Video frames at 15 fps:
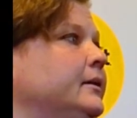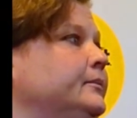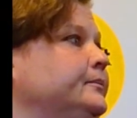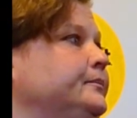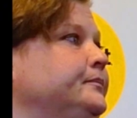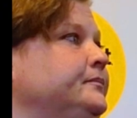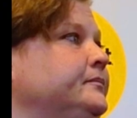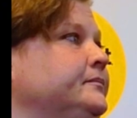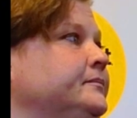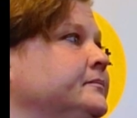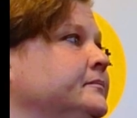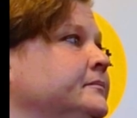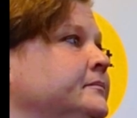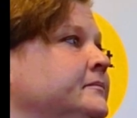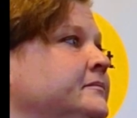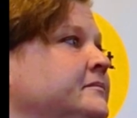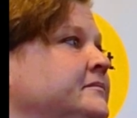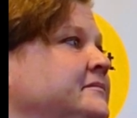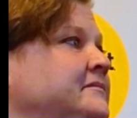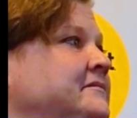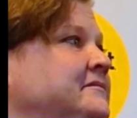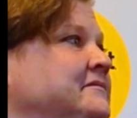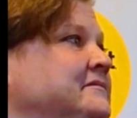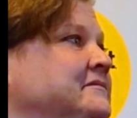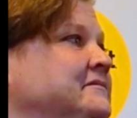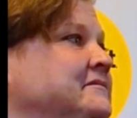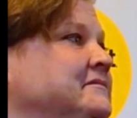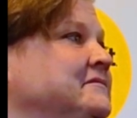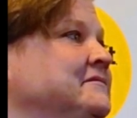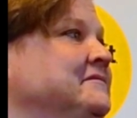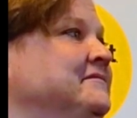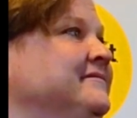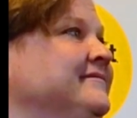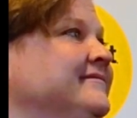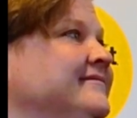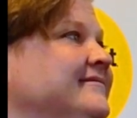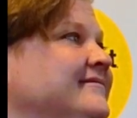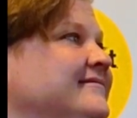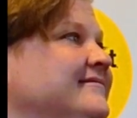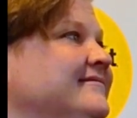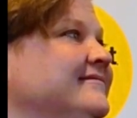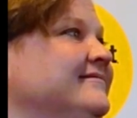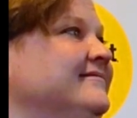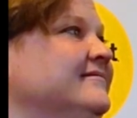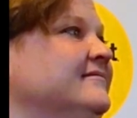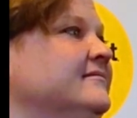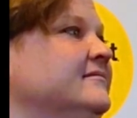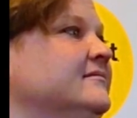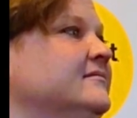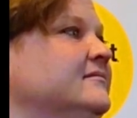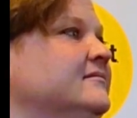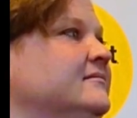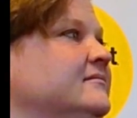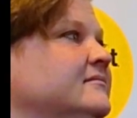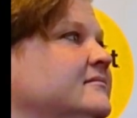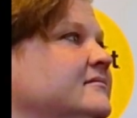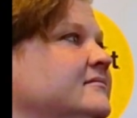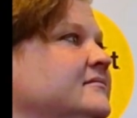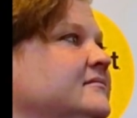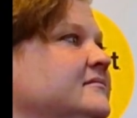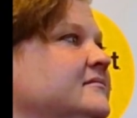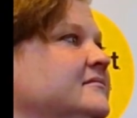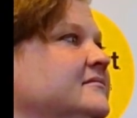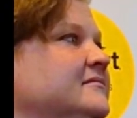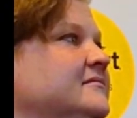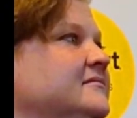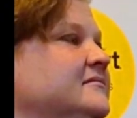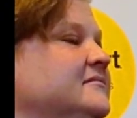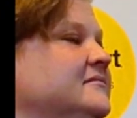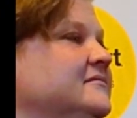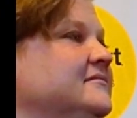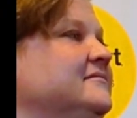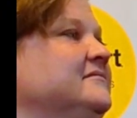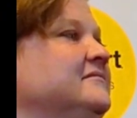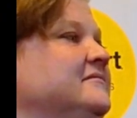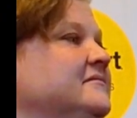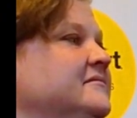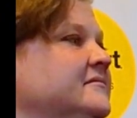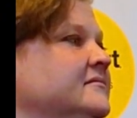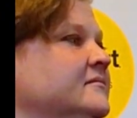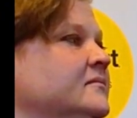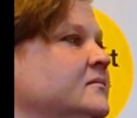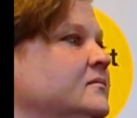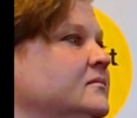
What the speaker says: This person isn't speaking.